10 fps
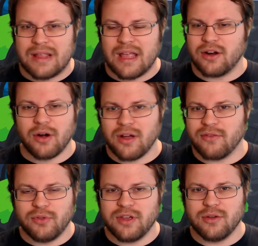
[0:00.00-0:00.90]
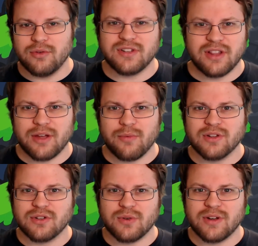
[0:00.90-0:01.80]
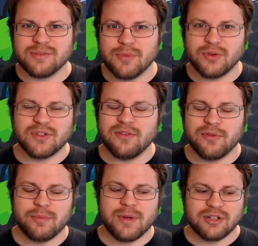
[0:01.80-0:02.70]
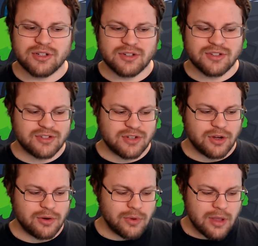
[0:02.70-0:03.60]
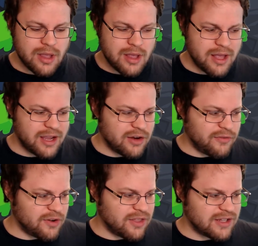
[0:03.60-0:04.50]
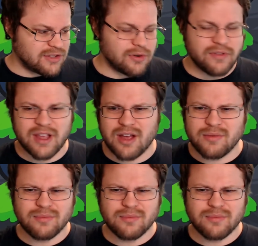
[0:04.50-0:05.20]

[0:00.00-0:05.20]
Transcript: I don't know, I've only used it like once or twice and mostly for pictures, so I gotta figure that sort of thing out.